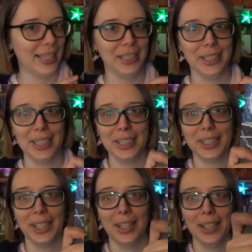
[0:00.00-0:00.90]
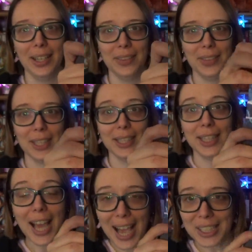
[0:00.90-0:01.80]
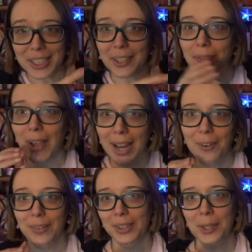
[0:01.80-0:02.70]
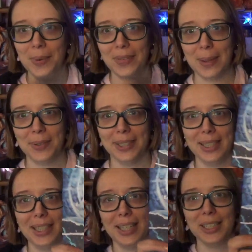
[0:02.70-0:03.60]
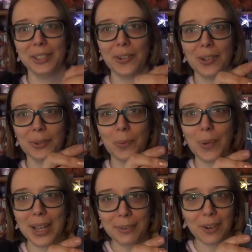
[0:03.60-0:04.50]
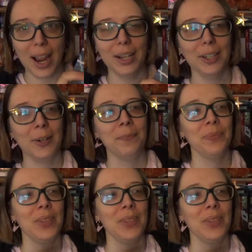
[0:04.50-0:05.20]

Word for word: This is the last, the final volume of Amulet. It is called Wave Rider.